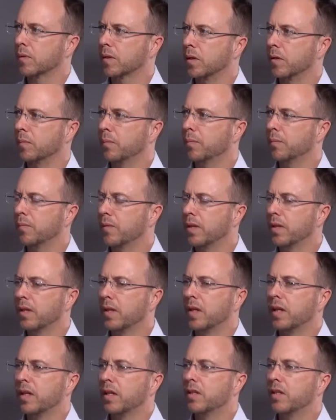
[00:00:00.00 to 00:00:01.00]
Yeah.
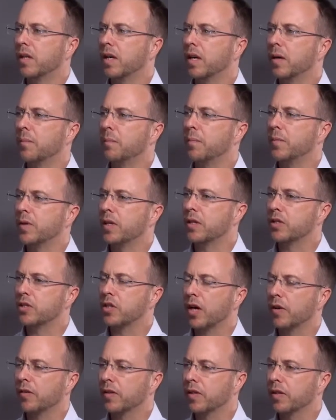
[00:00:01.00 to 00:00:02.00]

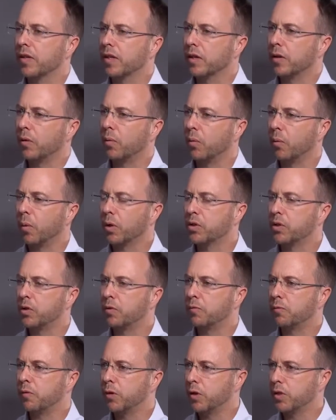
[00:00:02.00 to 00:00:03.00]
So I think what you
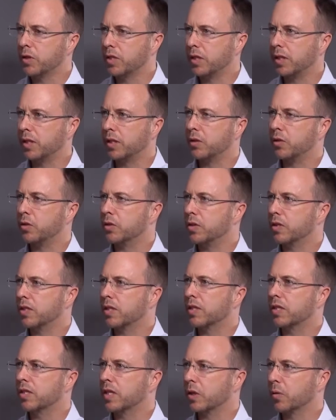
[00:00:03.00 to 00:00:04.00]
first need to do is
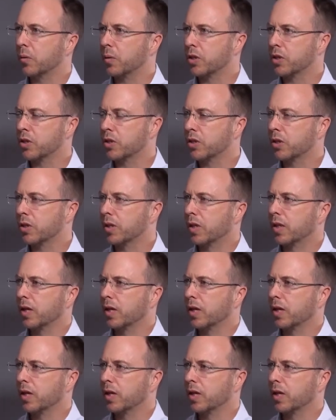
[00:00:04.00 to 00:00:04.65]
distinguish